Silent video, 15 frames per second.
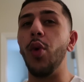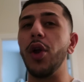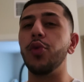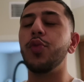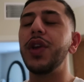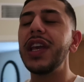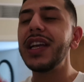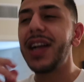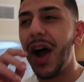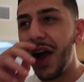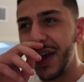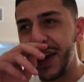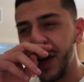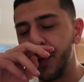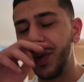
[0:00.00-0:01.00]
When we
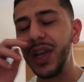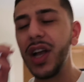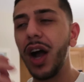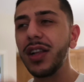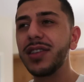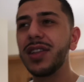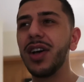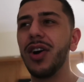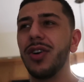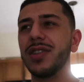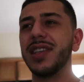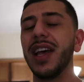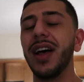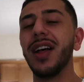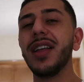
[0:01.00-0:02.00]
got here, we got to the
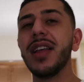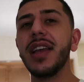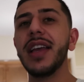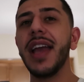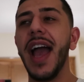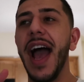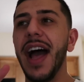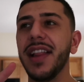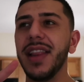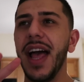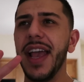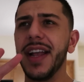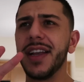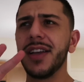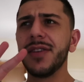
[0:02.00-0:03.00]
hotel at
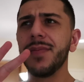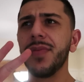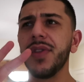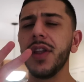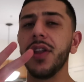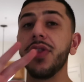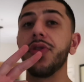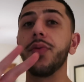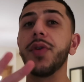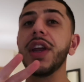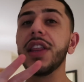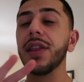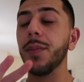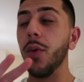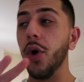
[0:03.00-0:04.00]
like
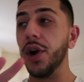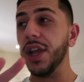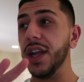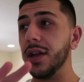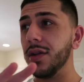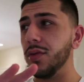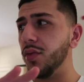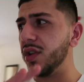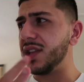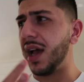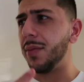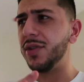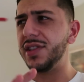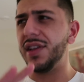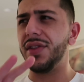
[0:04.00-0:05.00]
three in the morning. What
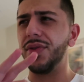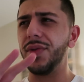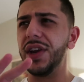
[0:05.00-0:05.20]
time was it?